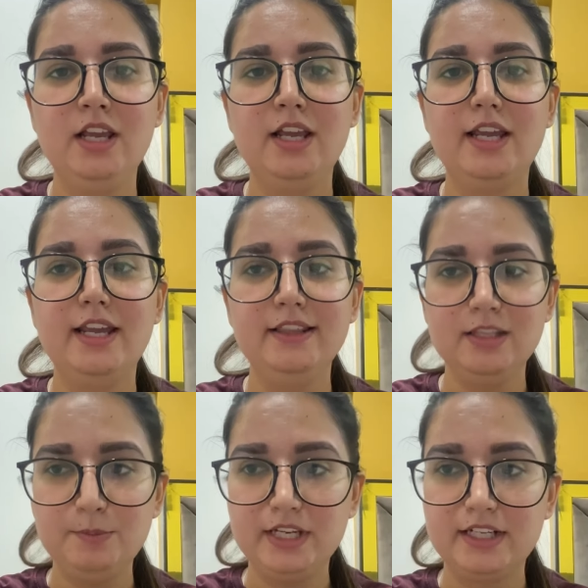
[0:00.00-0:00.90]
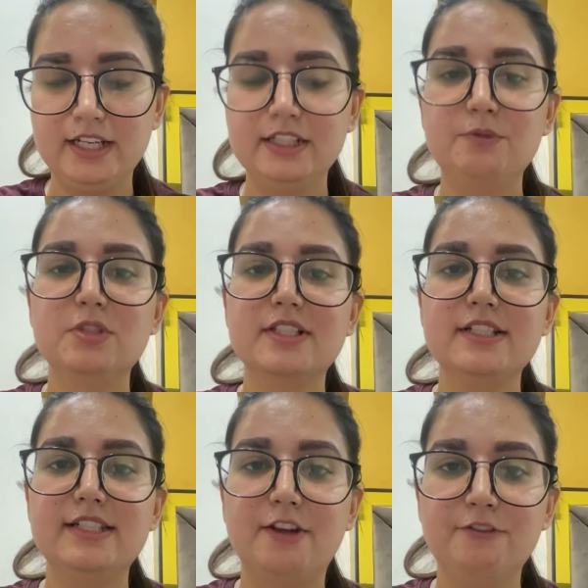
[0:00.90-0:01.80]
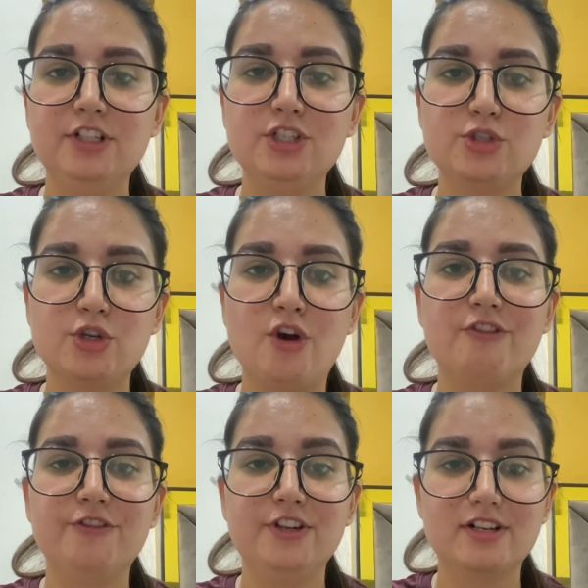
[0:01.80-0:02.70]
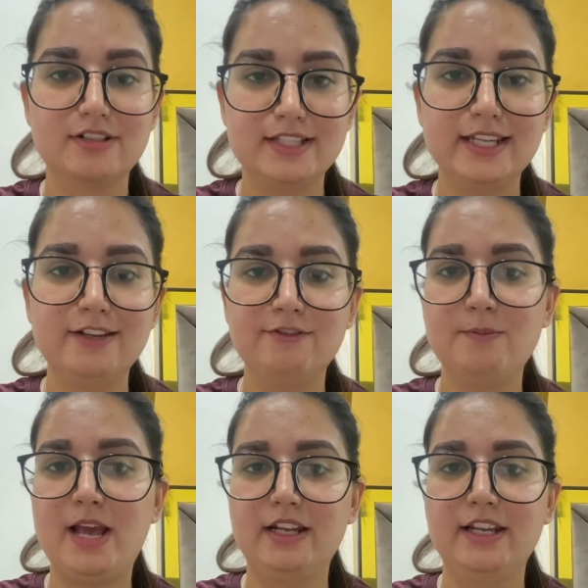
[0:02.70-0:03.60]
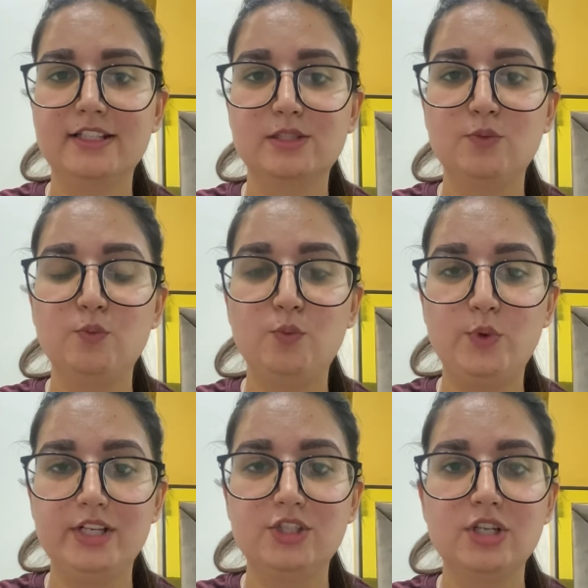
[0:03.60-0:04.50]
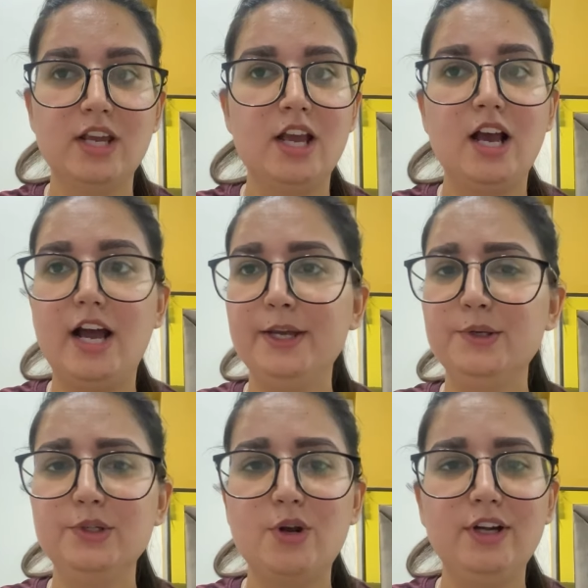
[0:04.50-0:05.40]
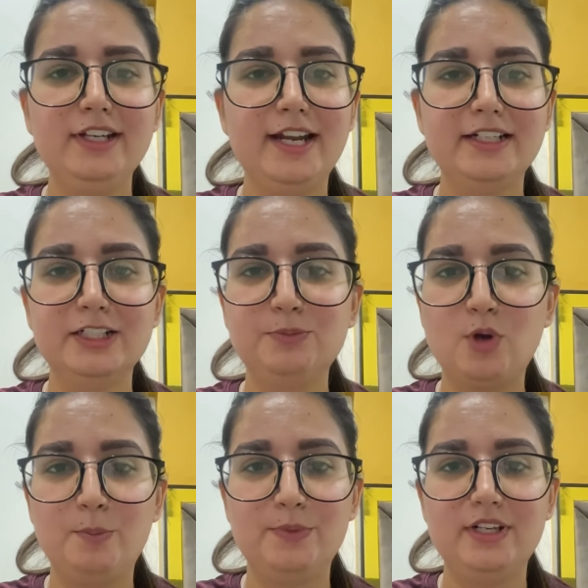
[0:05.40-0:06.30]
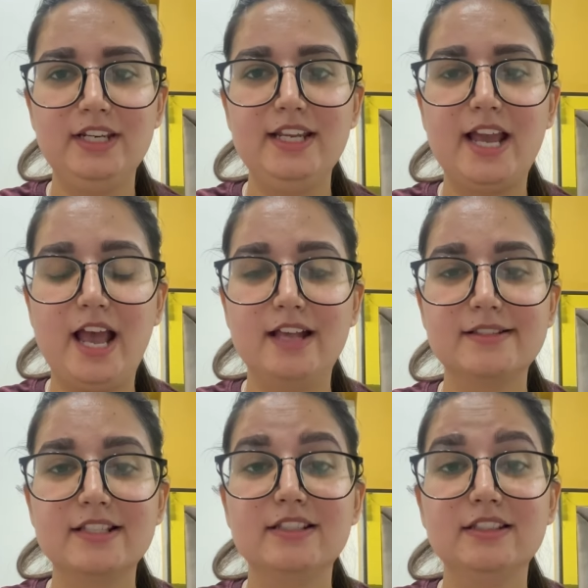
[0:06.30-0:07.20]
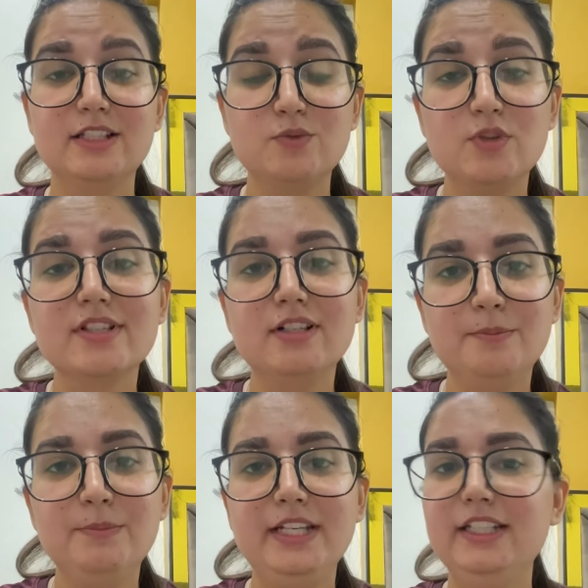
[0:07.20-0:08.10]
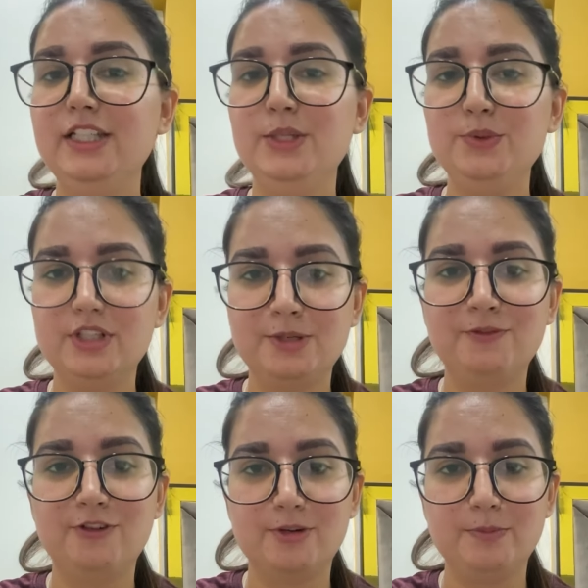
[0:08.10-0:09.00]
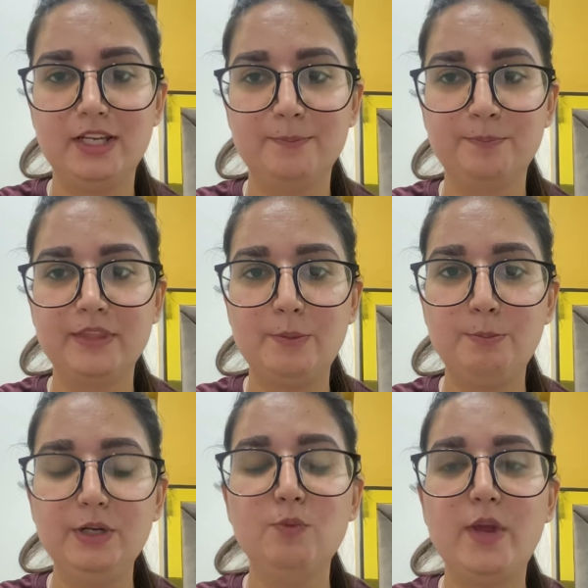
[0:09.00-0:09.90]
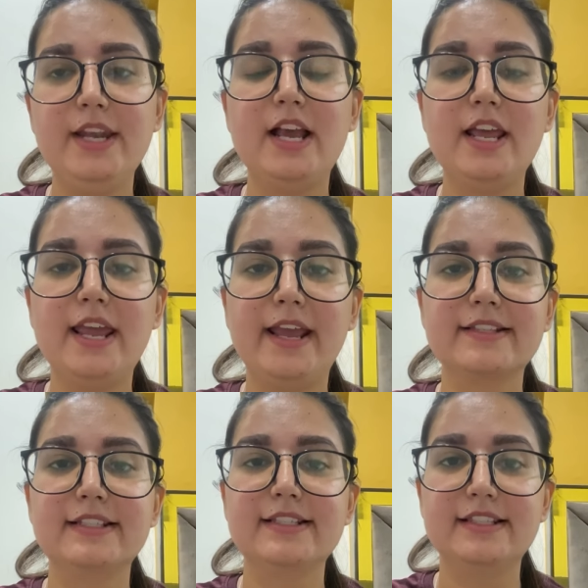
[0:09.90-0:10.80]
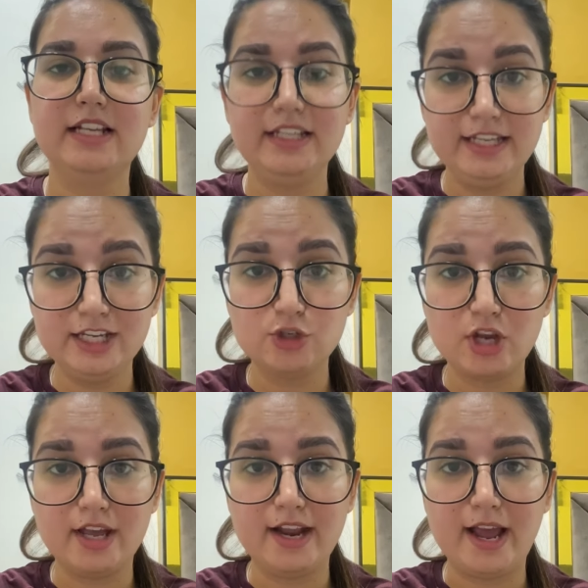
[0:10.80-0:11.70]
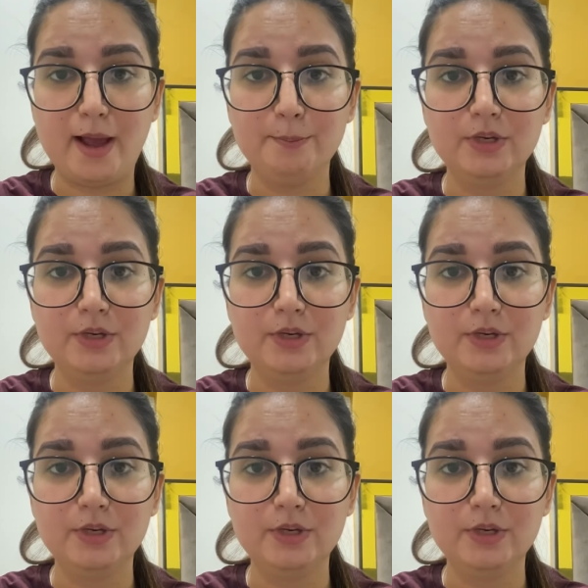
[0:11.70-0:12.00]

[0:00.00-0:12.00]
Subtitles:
in the beginning, there was the definition of nursing informatics, which I could not get it properly as this was a complete new term for me. But when I accessed the EHR app,